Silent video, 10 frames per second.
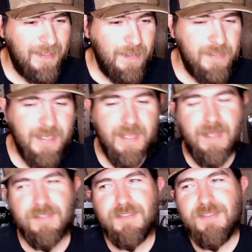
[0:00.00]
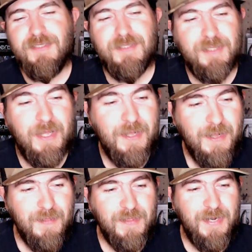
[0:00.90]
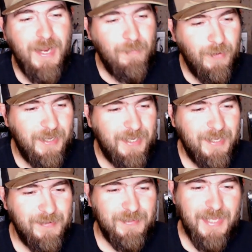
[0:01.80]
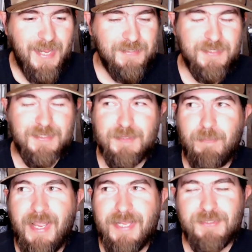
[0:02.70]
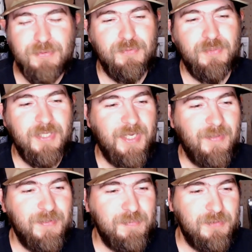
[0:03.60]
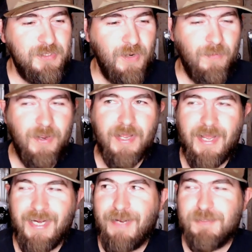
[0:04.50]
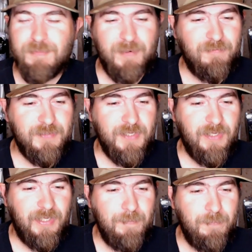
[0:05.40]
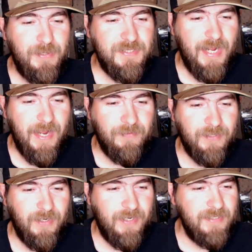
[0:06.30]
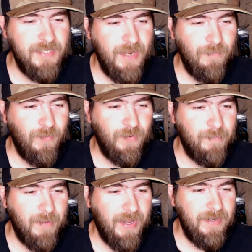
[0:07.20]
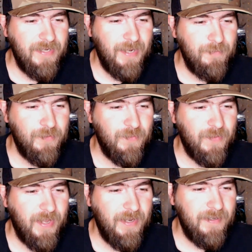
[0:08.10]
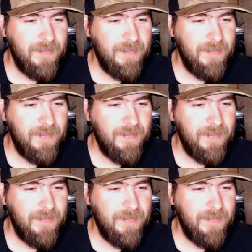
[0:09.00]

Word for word: Yeah, the Ned Rig killing thousands of bass was ridiculous. But you know what? I got respect for Dudley. He puts it out there. He's not worried about it. I'm cool with that.